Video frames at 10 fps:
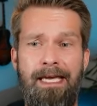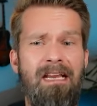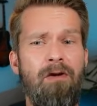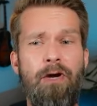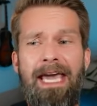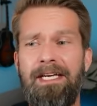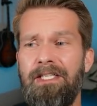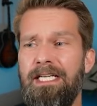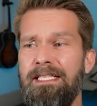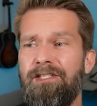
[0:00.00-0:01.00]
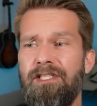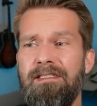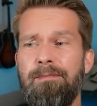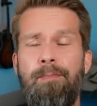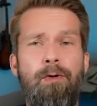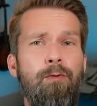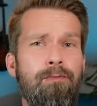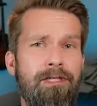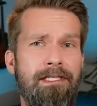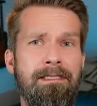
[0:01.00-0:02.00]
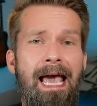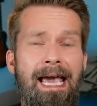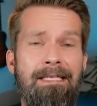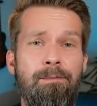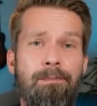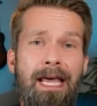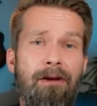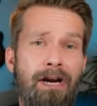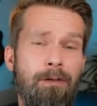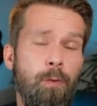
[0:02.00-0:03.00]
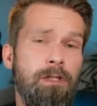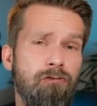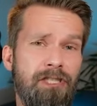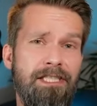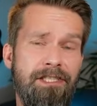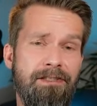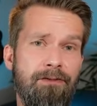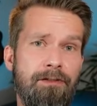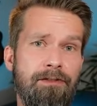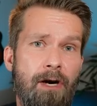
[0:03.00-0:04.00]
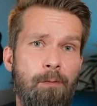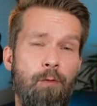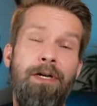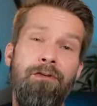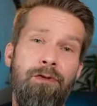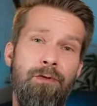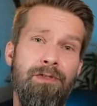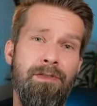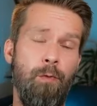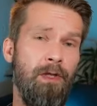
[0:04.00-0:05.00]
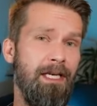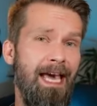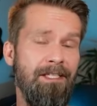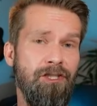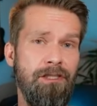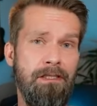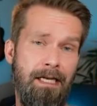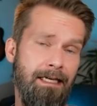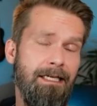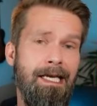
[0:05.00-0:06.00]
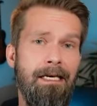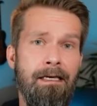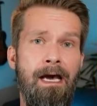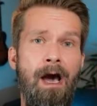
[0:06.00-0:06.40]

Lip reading: A locator is just a blueprint, and Playwright will reach into the DOM when you use it with an action like click,